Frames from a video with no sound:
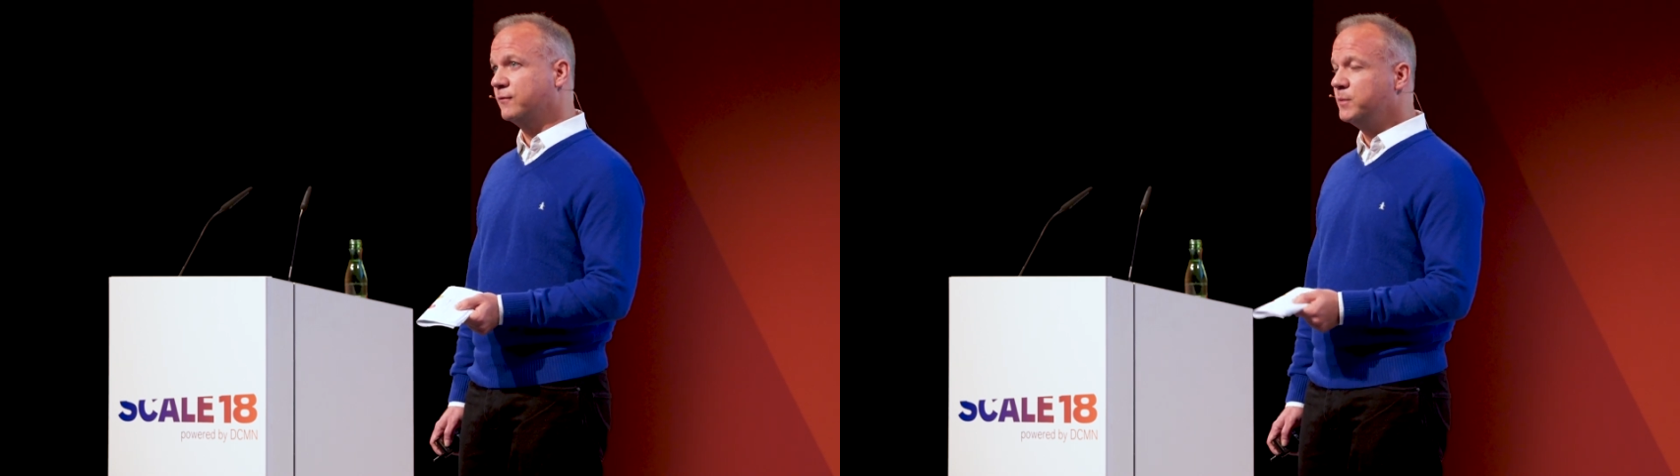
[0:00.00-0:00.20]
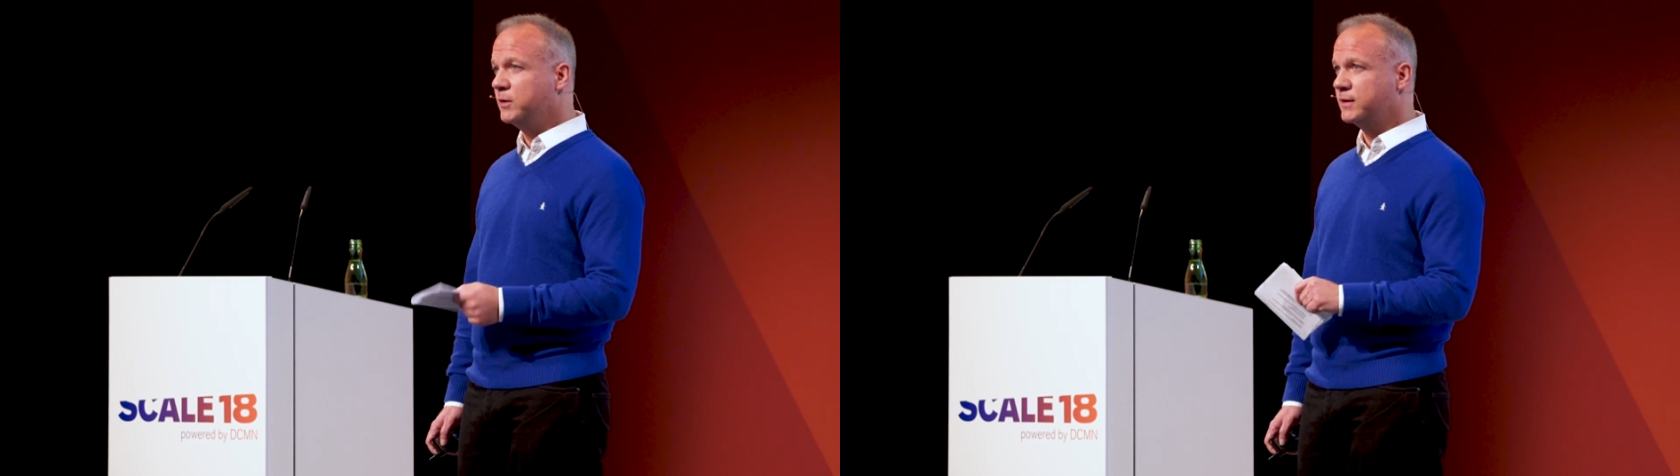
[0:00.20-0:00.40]

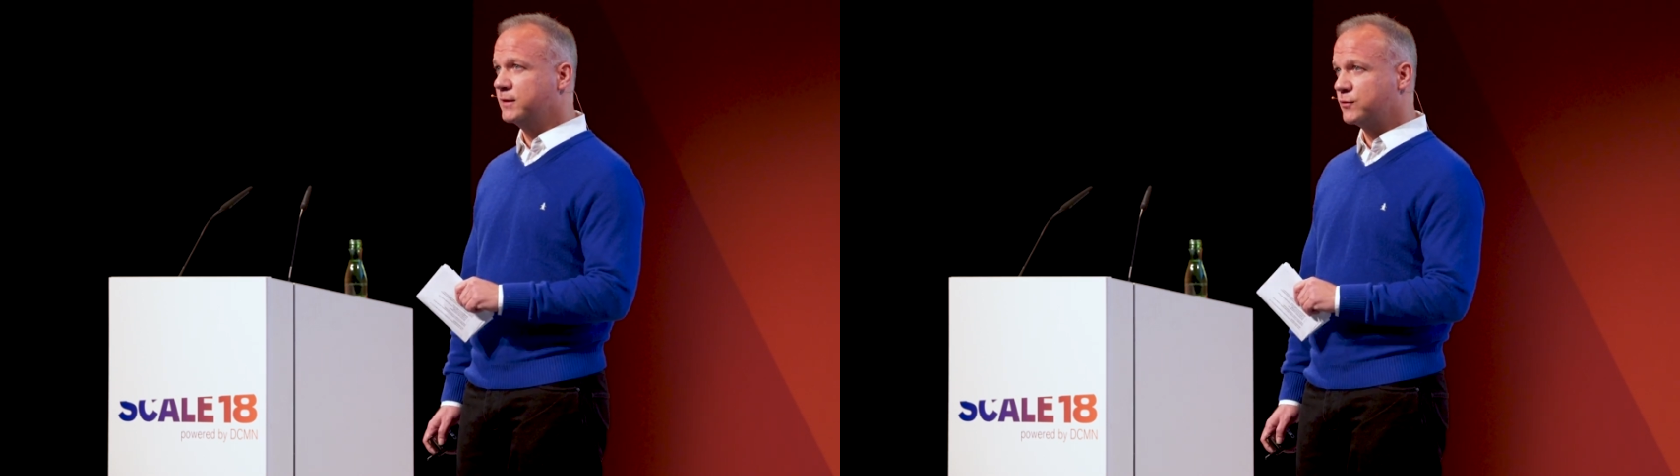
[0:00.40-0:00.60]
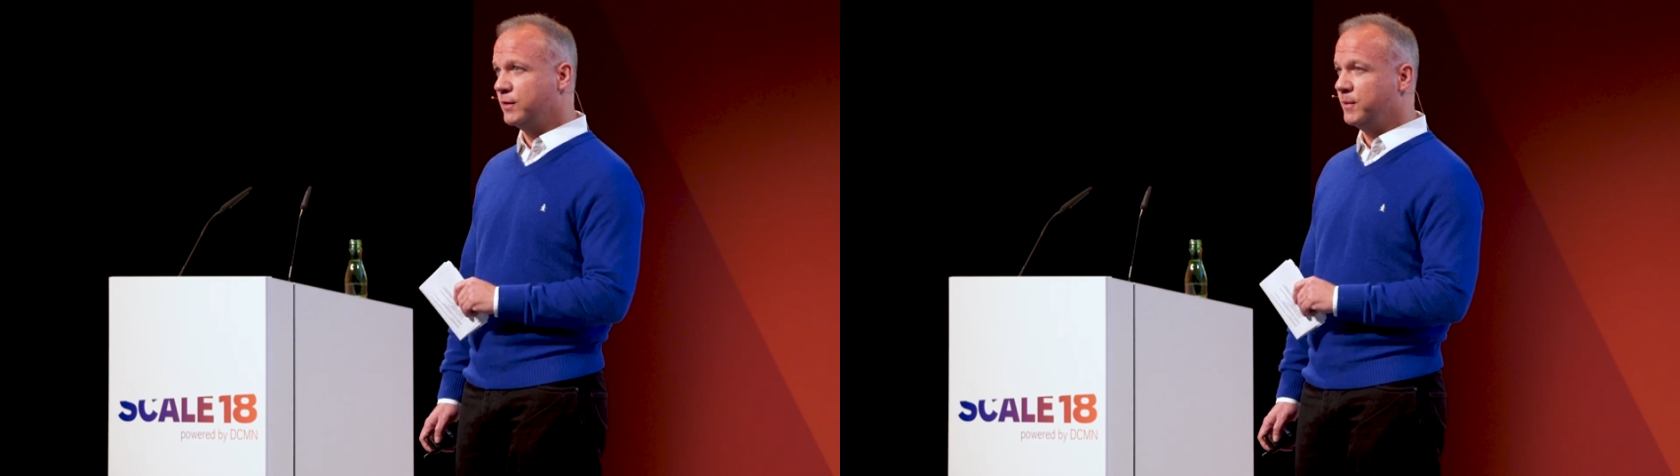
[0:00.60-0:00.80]
of
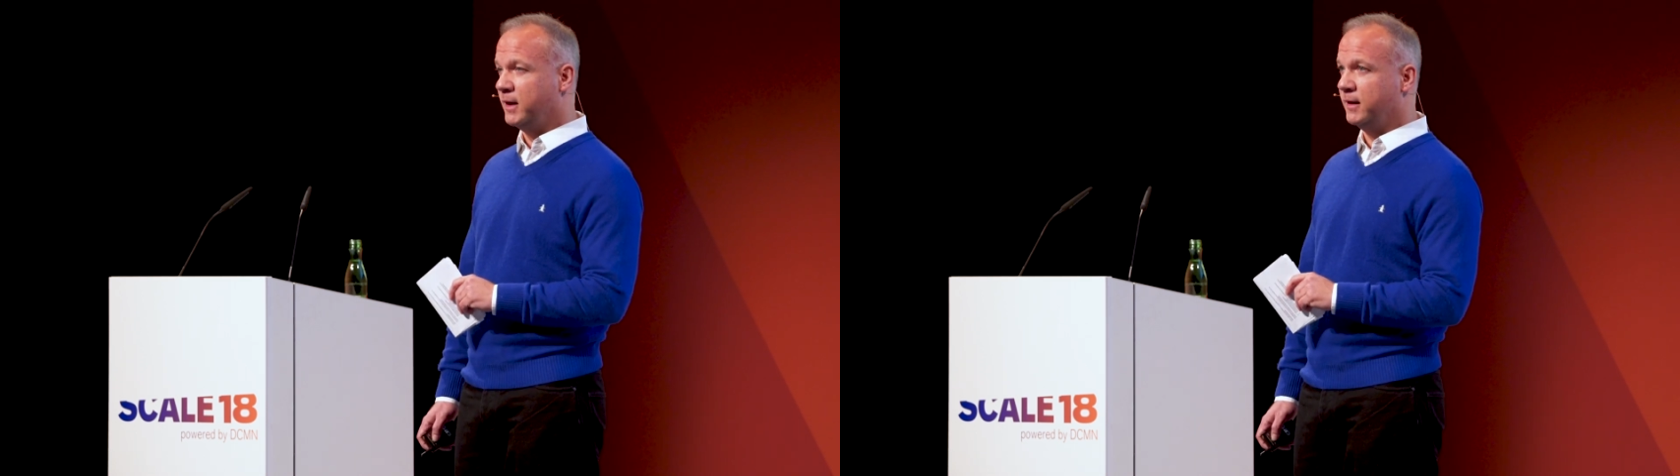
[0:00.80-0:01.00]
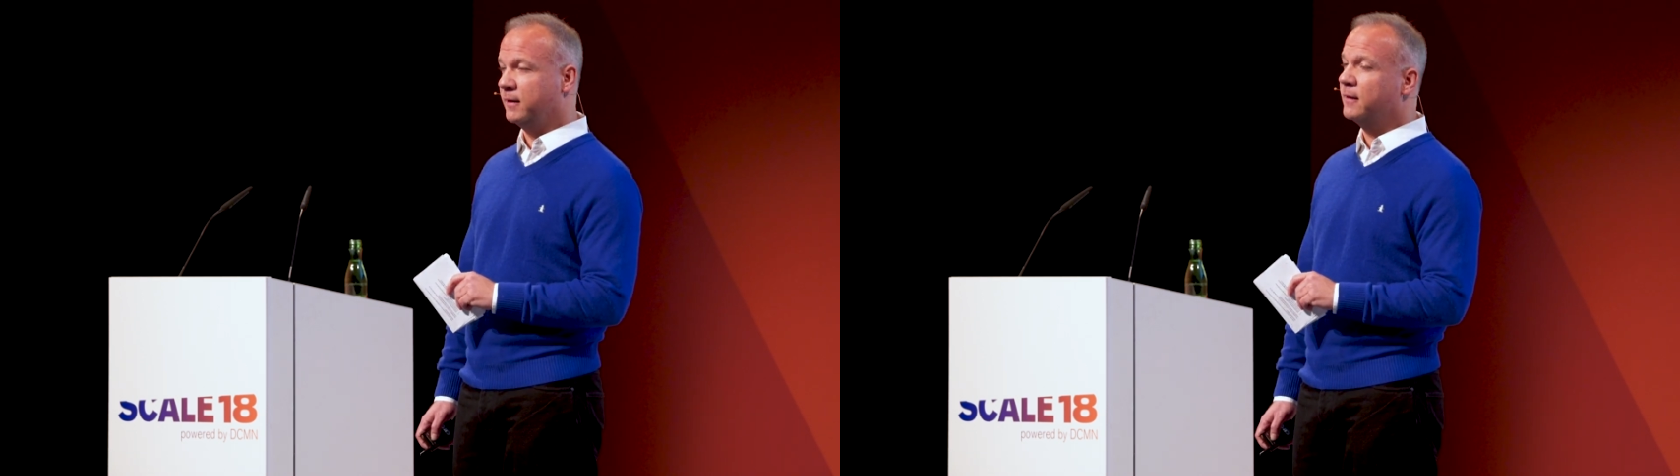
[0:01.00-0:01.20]
music
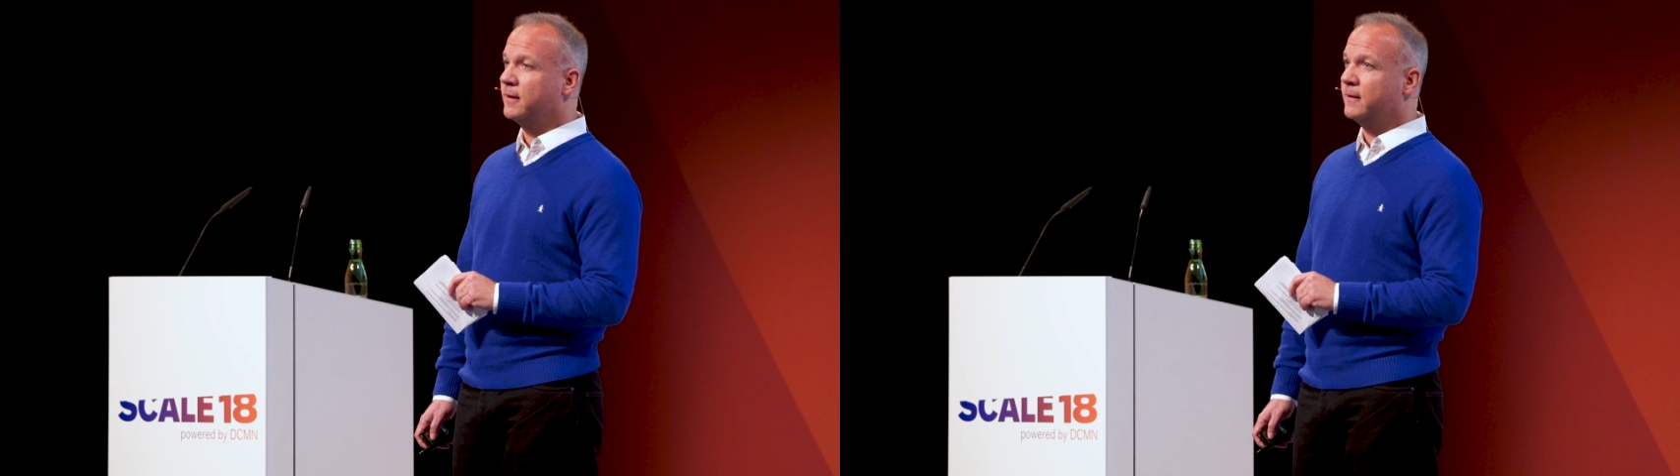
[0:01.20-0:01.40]
streaming